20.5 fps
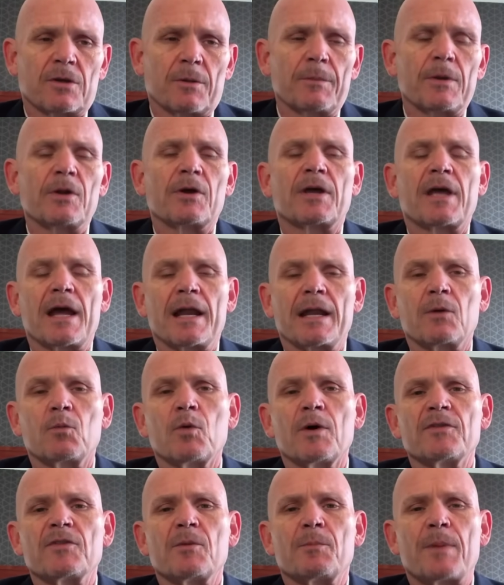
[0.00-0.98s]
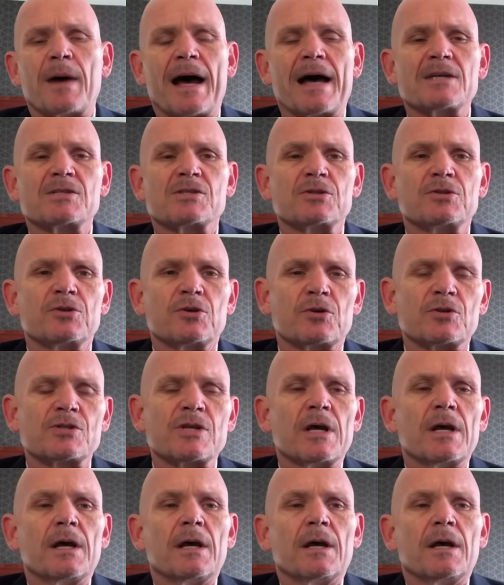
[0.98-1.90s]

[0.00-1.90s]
communicating with the passengers